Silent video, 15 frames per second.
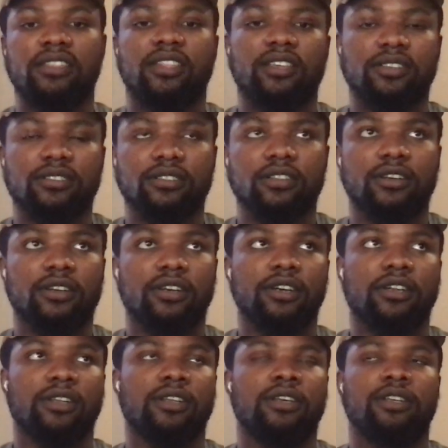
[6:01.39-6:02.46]
things look
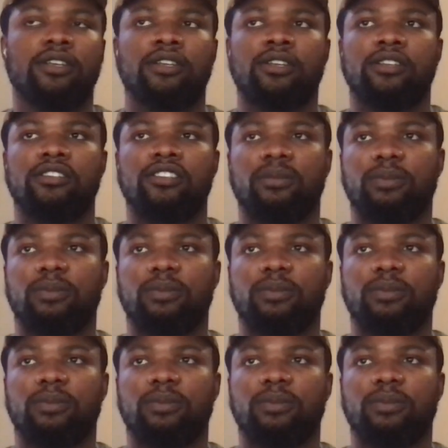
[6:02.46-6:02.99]
good. Some